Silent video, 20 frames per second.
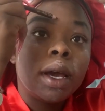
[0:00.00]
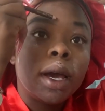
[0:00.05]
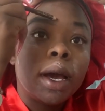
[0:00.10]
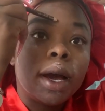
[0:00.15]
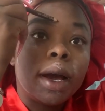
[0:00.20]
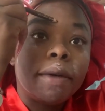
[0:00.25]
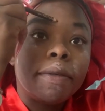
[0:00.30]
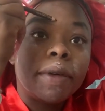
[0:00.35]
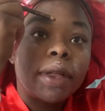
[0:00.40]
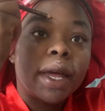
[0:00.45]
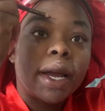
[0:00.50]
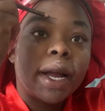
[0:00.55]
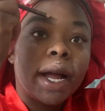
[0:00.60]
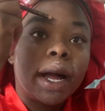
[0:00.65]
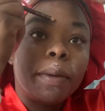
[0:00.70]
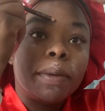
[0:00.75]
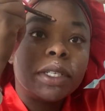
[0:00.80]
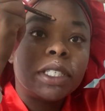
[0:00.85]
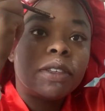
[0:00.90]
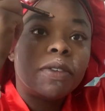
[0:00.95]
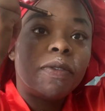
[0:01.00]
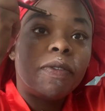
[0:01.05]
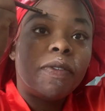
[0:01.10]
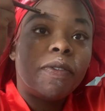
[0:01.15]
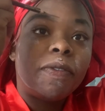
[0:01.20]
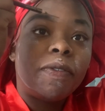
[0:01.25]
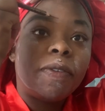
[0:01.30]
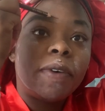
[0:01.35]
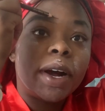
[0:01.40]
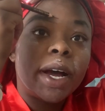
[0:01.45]
I feel like I was
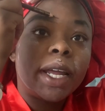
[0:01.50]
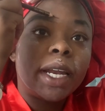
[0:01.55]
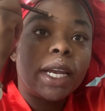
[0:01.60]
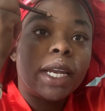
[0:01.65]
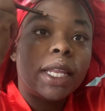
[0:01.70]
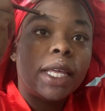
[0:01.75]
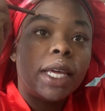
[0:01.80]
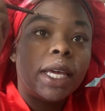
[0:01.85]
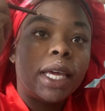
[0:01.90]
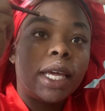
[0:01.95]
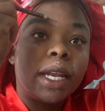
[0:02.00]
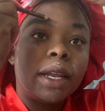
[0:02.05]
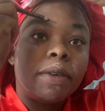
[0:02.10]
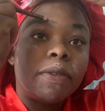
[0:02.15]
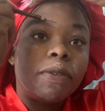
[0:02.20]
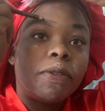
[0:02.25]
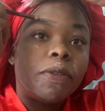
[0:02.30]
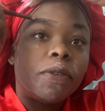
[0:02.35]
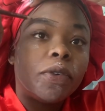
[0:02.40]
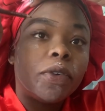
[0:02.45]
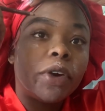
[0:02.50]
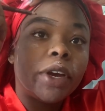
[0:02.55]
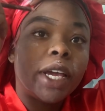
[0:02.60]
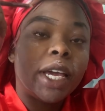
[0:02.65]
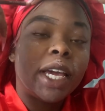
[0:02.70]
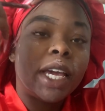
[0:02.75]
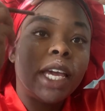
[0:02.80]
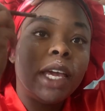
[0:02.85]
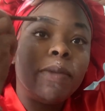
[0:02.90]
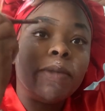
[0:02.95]
finally getting
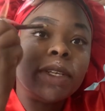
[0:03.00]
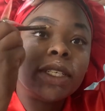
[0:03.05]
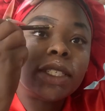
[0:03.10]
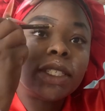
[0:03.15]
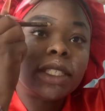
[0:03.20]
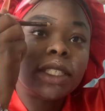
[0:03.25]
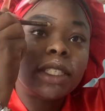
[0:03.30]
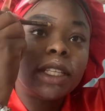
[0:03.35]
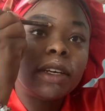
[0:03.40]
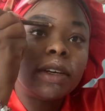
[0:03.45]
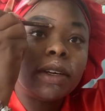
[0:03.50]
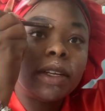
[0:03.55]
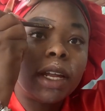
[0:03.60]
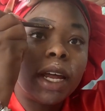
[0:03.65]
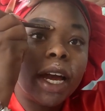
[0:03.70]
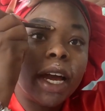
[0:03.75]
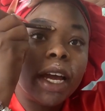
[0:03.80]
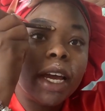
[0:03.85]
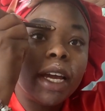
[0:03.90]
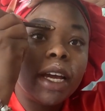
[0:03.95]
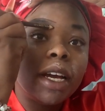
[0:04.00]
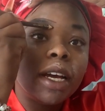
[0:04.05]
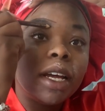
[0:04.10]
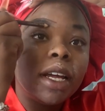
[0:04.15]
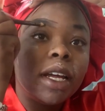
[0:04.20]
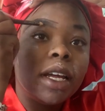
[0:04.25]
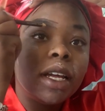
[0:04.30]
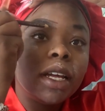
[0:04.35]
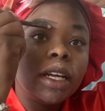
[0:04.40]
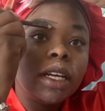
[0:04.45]
free and he was still like
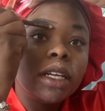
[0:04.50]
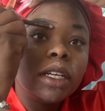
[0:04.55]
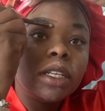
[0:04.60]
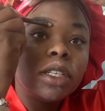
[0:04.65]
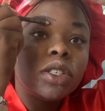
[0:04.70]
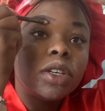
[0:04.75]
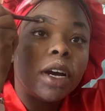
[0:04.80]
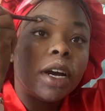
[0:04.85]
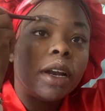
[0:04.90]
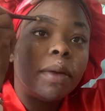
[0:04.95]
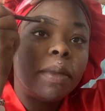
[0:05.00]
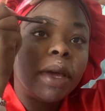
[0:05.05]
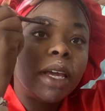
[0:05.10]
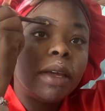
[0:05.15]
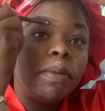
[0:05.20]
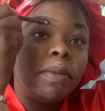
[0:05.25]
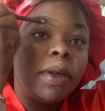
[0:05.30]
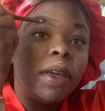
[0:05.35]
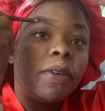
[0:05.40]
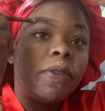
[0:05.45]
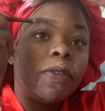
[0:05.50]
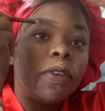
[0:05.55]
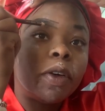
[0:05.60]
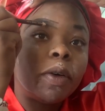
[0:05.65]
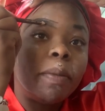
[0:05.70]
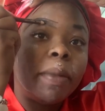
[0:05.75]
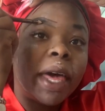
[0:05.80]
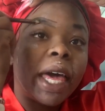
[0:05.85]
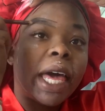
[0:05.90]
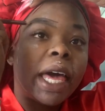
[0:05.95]
trying to make me feel
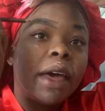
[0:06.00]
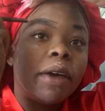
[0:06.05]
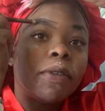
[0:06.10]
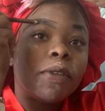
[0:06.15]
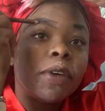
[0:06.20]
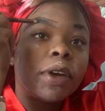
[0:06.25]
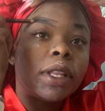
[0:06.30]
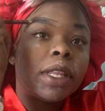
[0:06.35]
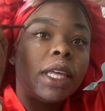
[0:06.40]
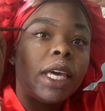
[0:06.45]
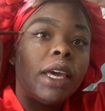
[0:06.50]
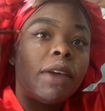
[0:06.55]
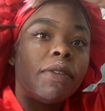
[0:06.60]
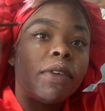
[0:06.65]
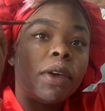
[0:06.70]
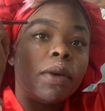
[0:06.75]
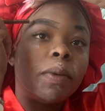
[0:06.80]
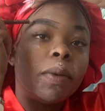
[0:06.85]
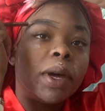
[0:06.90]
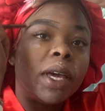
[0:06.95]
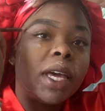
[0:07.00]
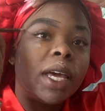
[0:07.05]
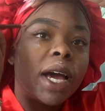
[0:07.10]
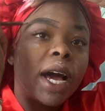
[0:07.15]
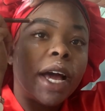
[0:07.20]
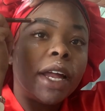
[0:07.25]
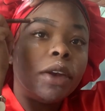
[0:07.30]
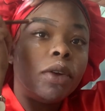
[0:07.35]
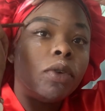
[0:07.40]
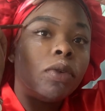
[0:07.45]
bad for leaving when
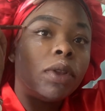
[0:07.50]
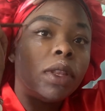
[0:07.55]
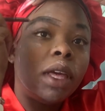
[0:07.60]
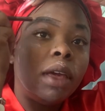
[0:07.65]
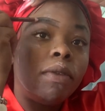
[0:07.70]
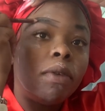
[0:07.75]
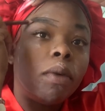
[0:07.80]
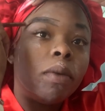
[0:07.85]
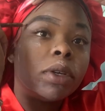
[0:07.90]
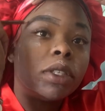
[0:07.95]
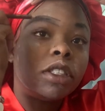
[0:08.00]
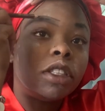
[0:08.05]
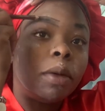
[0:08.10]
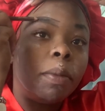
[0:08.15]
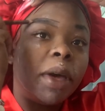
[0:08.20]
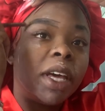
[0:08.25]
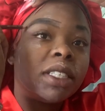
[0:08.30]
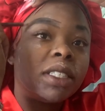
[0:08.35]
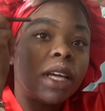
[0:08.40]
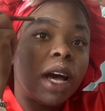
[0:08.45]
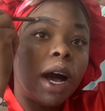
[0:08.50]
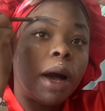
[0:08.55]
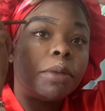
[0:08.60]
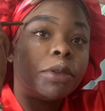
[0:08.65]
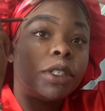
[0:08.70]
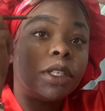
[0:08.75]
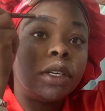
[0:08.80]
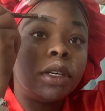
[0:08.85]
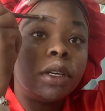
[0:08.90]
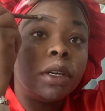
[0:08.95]
I knew leaving was the best
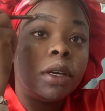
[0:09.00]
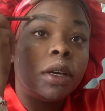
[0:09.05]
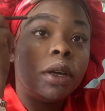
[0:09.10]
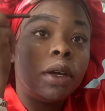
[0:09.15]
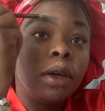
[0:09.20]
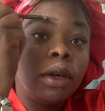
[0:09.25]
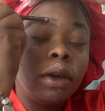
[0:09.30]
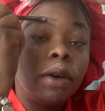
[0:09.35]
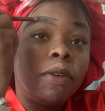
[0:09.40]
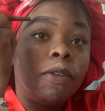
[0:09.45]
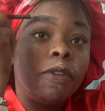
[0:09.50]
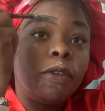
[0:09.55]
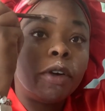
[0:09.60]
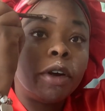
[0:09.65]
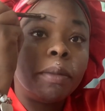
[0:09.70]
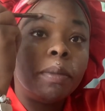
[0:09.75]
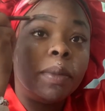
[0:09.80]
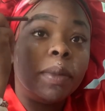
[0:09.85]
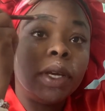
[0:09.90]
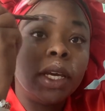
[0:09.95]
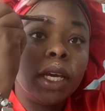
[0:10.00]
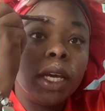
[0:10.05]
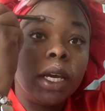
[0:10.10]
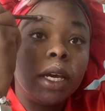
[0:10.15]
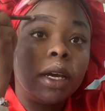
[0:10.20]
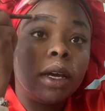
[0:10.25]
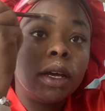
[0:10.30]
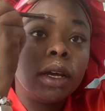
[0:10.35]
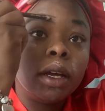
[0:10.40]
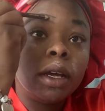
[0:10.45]
option for me.